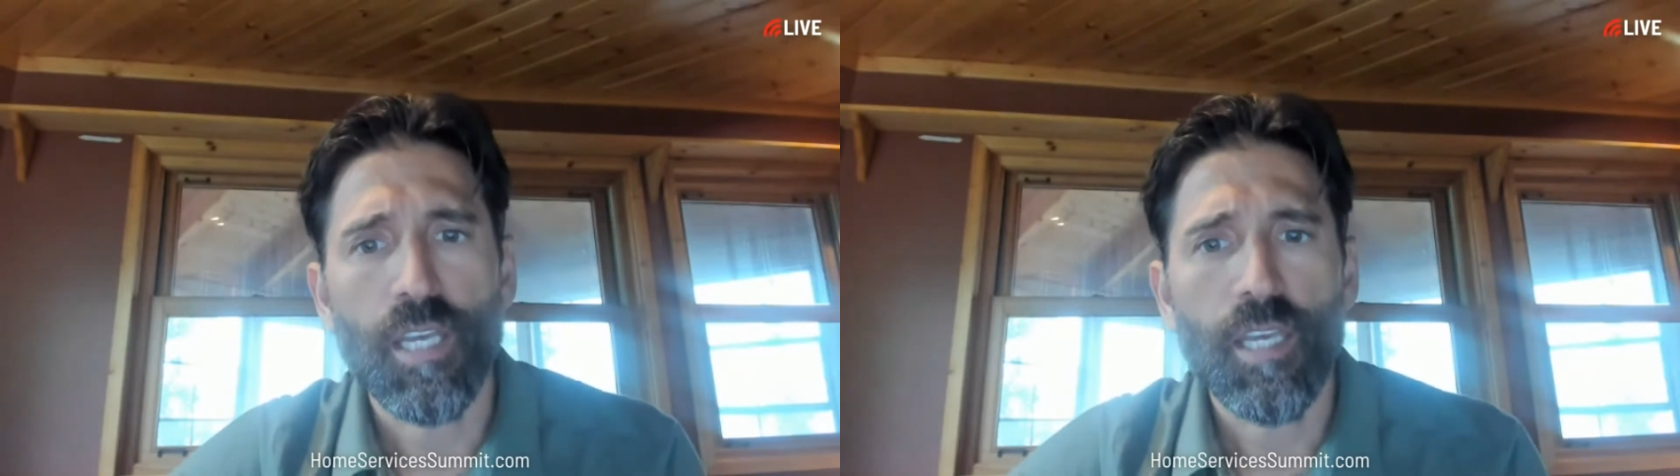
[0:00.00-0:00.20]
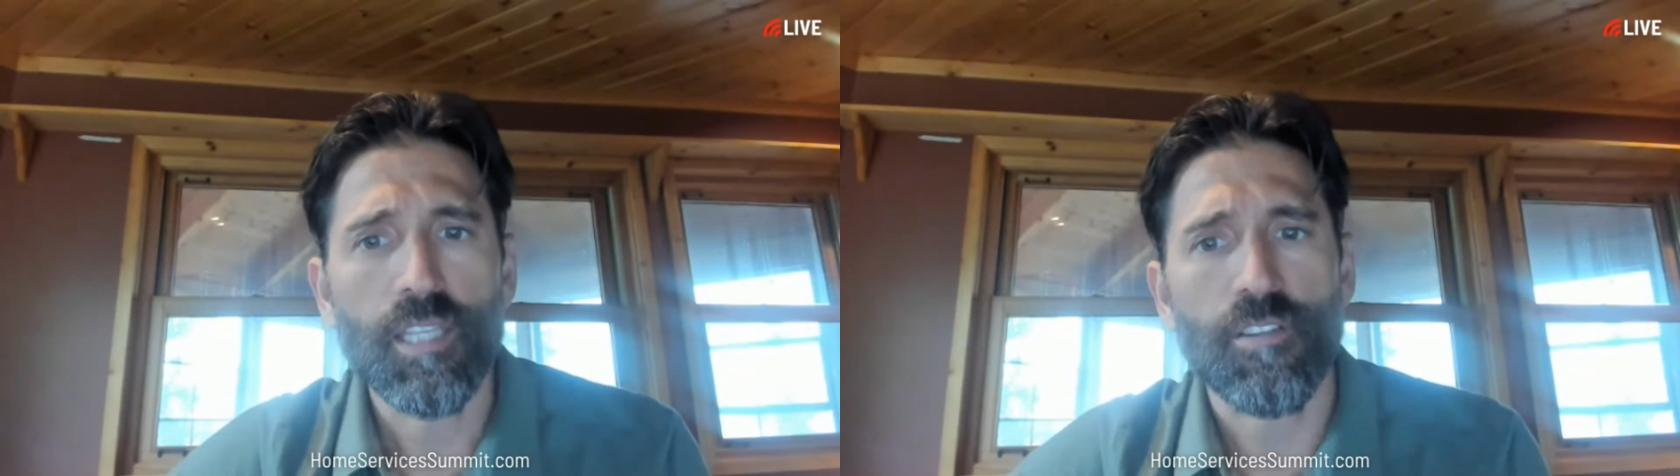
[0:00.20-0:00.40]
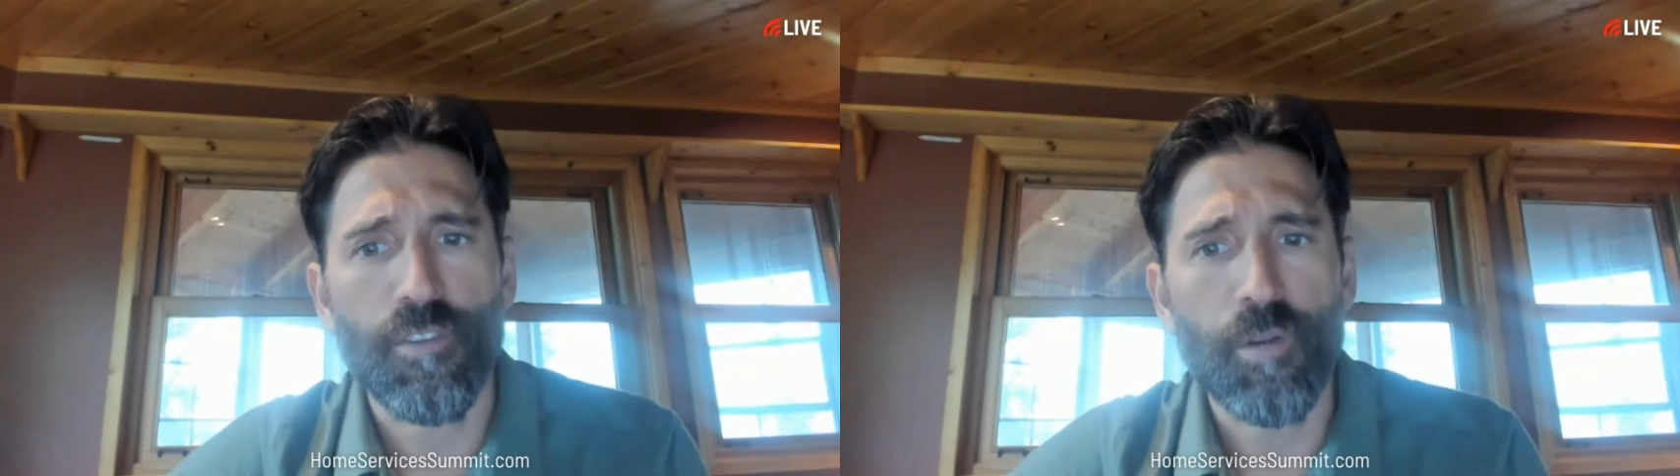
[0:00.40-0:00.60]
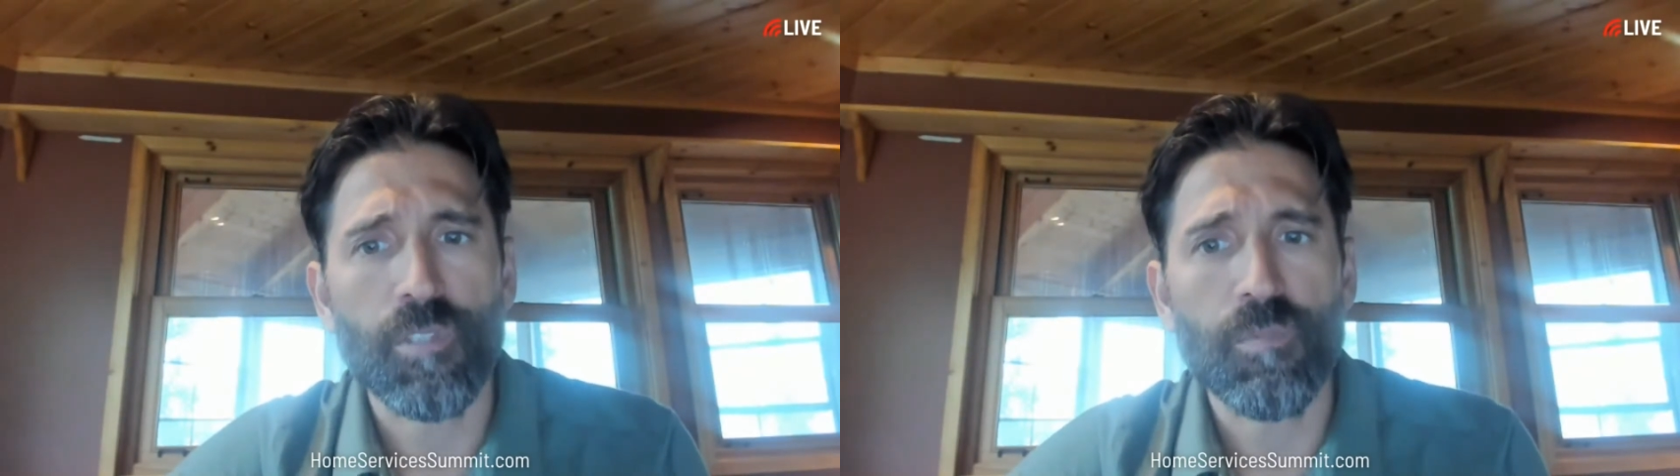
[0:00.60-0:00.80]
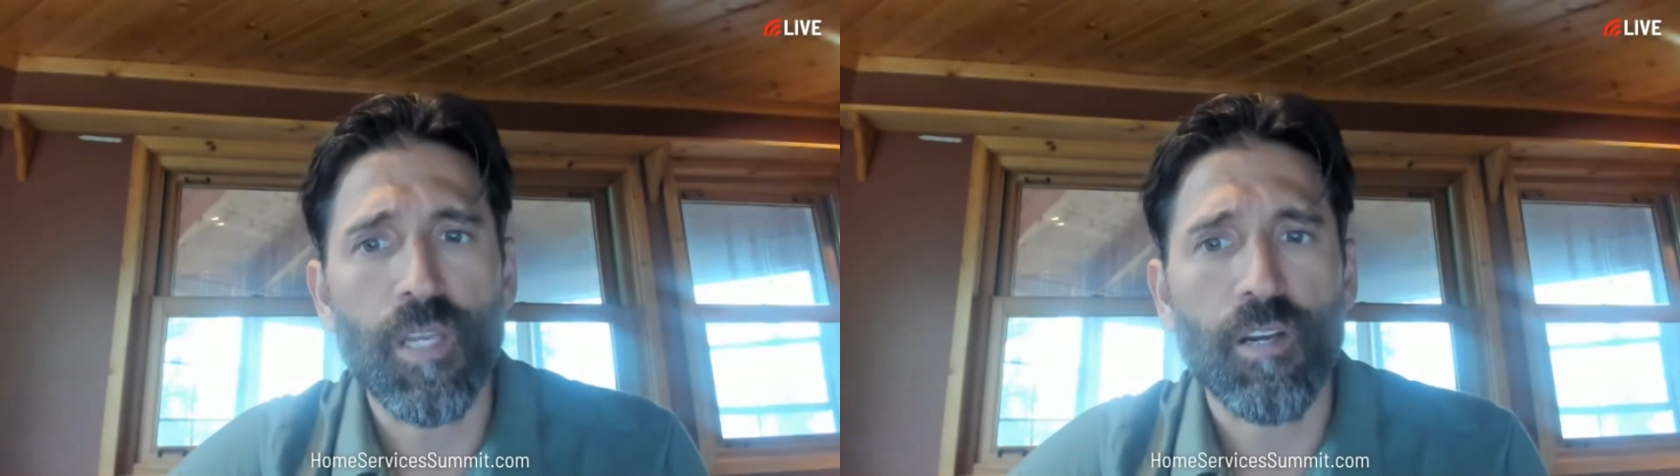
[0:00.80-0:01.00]
He's a frequent
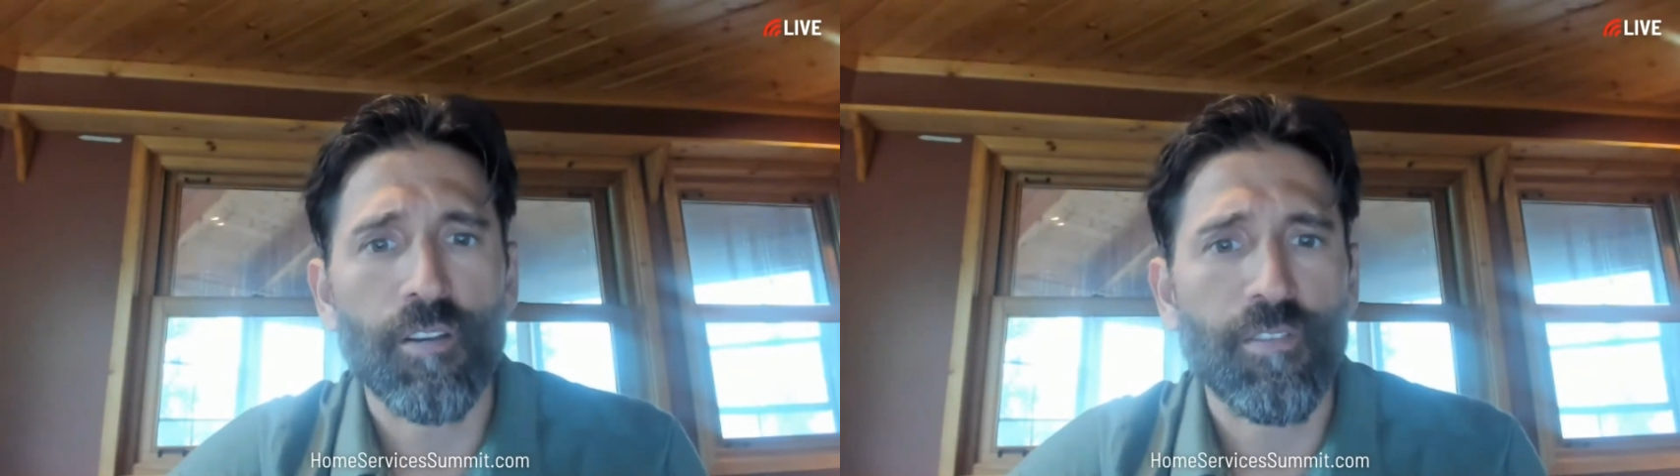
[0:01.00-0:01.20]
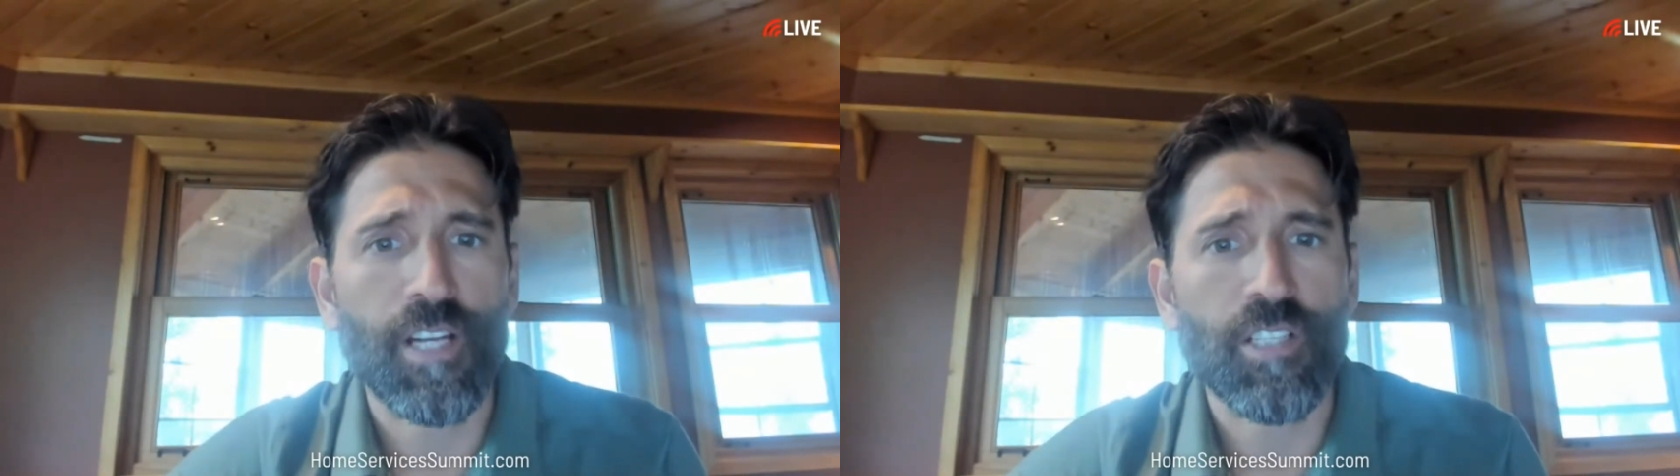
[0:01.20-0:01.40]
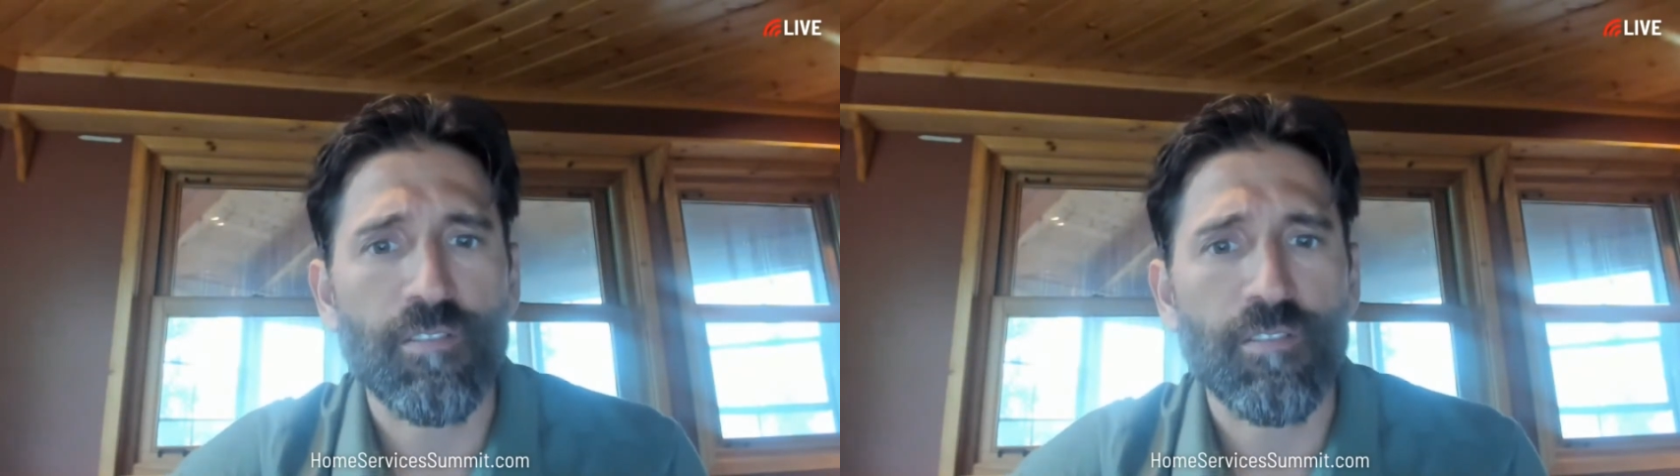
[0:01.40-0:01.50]
speaker at franchise